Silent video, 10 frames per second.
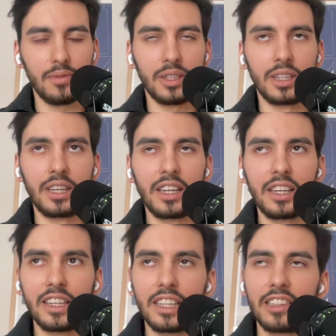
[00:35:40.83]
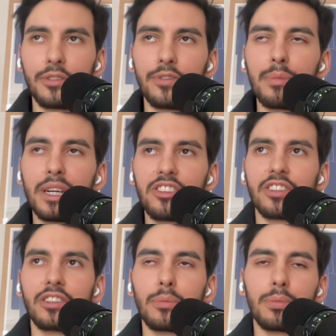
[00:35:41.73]
And as you've
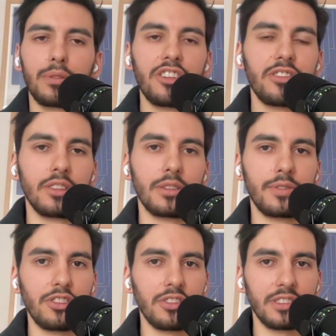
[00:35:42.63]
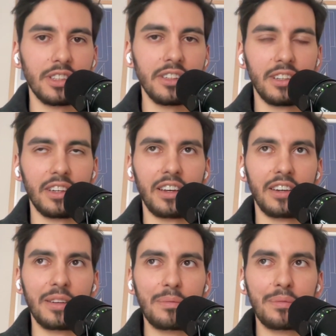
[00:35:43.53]
mentioned, operational efficiency.
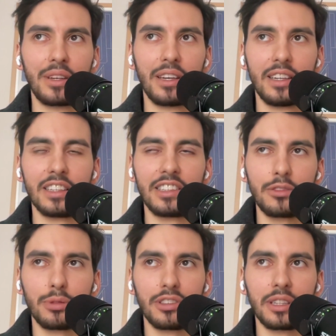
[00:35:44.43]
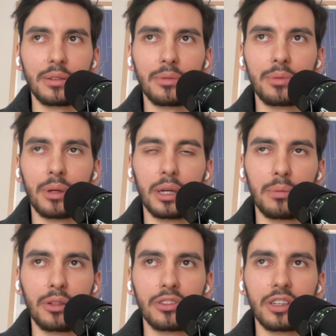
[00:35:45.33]
It's interesting
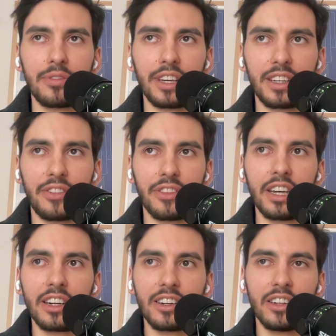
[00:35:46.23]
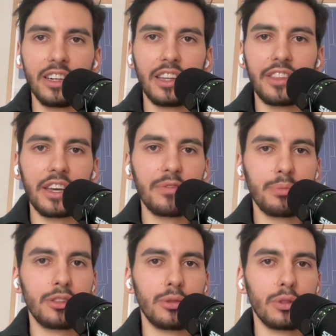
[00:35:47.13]
because I think there have
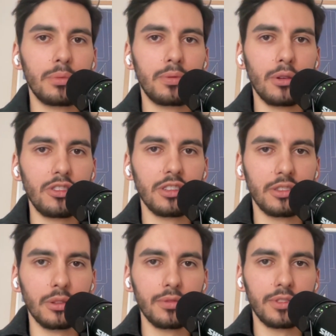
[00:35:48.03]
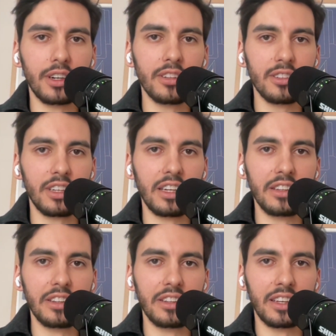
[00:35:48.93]
been two approaches so far
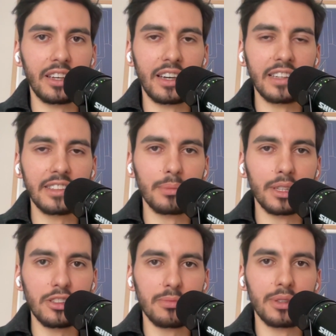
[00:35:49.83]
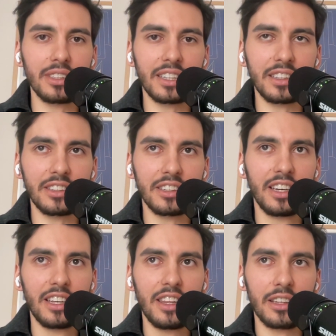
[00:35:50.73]
in asset management and
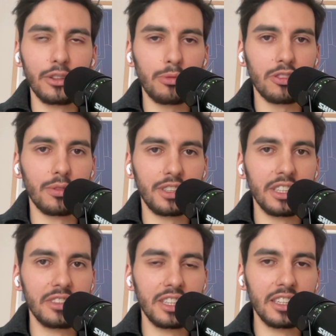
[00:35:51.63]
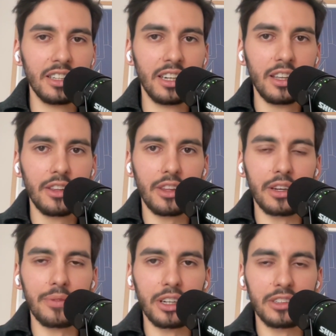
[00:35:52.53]
adoption of DLT.
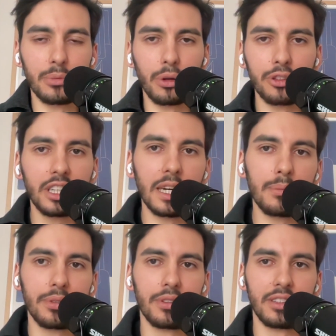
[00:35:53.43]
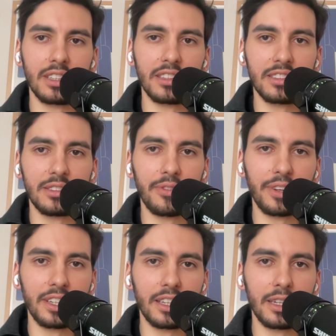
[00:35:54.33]
There's the one camp that is
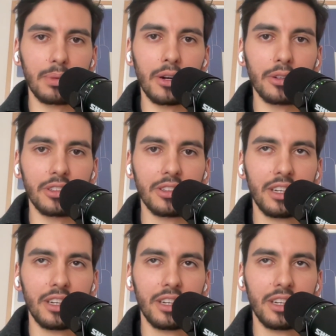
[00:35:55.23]
thinking about,